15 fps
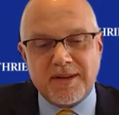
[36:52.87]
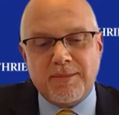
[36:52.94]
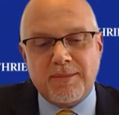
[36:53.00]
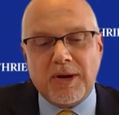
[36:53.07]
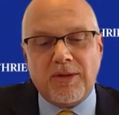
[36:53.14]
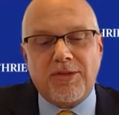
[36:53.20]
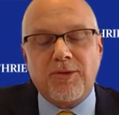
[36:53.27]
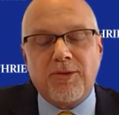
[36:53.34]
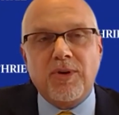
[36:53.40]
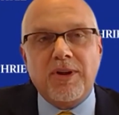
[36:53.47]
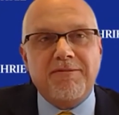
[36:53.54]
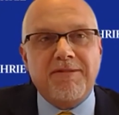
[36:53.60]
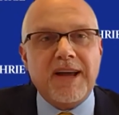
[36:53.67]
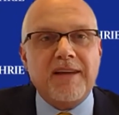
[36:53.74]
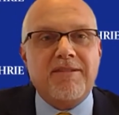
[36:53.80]
About
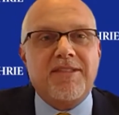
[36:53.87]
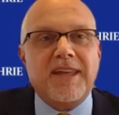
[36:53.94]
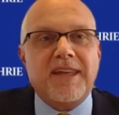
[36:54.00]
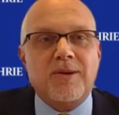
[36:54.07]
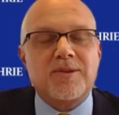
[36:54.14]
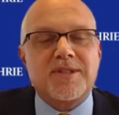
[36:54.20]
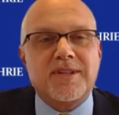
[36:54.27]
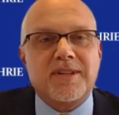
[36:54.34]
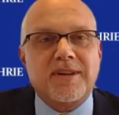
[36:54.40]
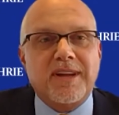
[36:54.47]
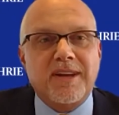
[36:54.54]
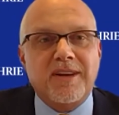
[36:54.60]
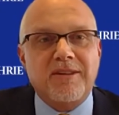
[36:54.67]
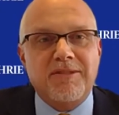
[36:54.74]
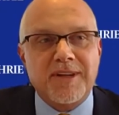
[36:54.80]
35,000
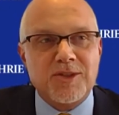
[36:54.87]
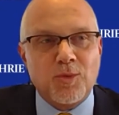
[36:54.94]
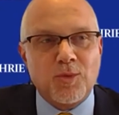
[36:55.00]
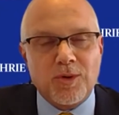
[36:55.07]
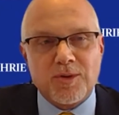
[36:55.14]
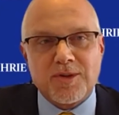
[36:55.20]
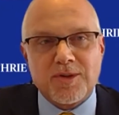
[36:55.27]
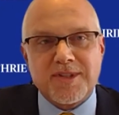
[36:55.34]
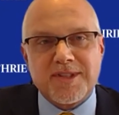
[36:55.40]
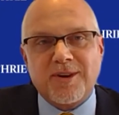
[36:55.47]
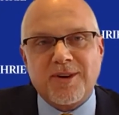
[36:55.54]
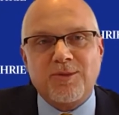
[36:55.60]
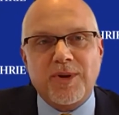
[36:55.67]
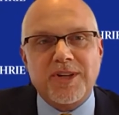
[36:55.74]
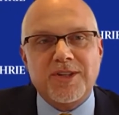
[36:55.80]
individuals in
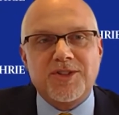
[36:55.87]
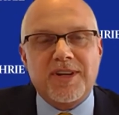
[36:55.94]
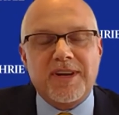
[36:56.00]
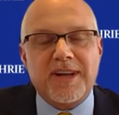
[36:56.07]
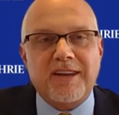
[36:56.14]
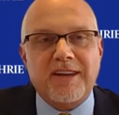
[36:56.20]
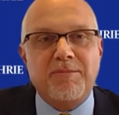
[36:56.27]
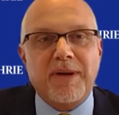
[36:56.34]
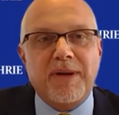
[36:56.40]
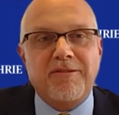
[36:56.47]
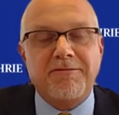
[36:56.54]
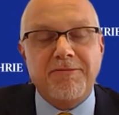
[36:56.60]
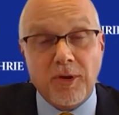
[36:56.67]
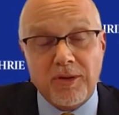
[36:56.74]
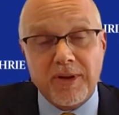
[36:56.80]
our region have been
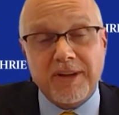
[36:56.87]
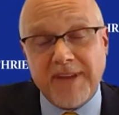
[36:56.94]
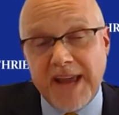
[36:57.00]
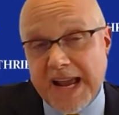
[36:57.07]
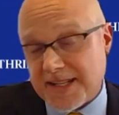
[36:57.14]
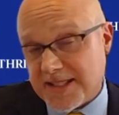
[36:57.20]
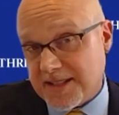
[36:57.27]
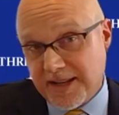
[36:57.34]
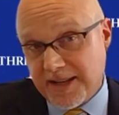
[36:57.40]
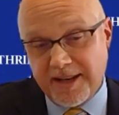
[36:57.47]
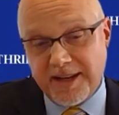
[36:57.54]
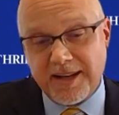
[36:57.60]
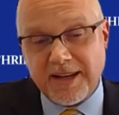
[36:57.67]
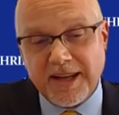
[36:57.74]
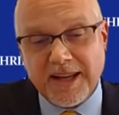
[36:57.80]
fully
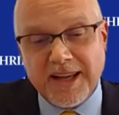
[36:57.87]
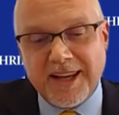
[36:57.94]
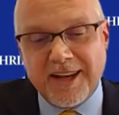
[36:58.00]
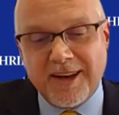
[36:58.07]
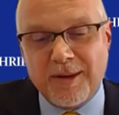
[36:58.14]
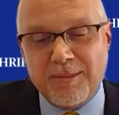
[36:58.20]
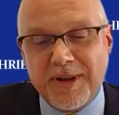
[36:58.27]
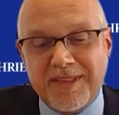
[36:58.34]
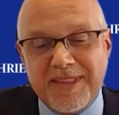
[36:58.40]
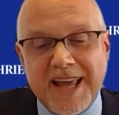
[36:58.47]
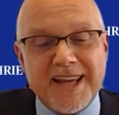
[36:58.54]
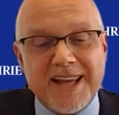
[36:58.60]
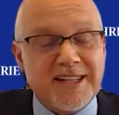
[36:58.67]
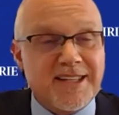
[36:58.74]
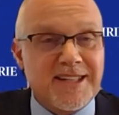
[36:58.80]
vaccinated, but
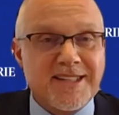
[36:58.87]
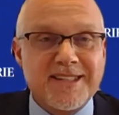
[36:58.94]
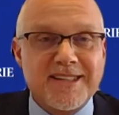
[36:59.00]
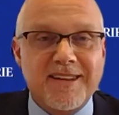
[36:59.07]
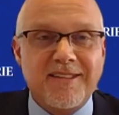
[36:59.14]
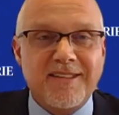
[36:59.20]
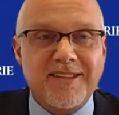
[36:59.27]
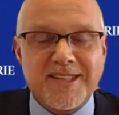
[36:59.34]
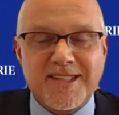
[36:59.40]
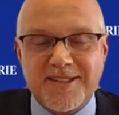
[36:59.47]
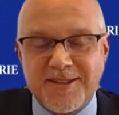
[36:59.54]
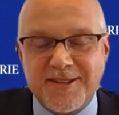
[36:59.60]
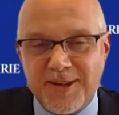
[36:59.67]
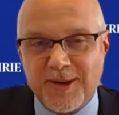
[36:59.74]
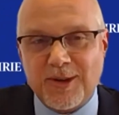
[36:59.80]
that is
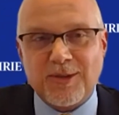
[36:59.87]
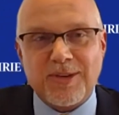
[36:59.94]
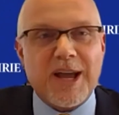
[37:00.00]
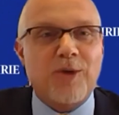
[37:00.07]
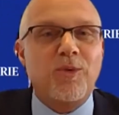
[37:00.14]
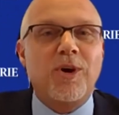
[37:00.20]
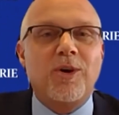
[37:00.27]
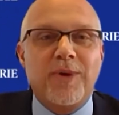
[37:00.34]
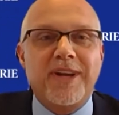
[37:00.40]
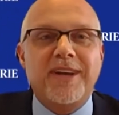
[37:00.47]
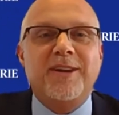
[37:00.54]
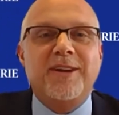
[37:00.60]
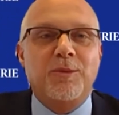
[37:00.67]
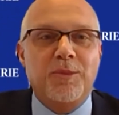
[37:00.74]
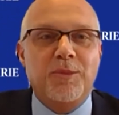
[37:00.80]
still not where we
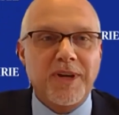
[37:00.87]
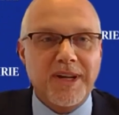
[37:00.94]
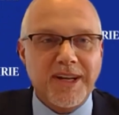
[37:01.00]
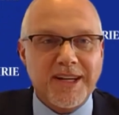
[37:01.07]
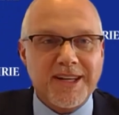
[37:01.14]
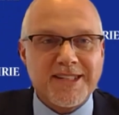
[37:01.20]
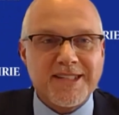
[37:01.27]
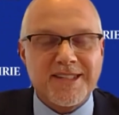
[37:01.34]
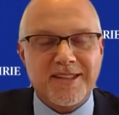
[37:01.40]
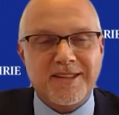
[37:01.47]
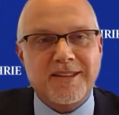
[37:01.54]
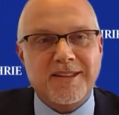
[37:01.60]
need to be as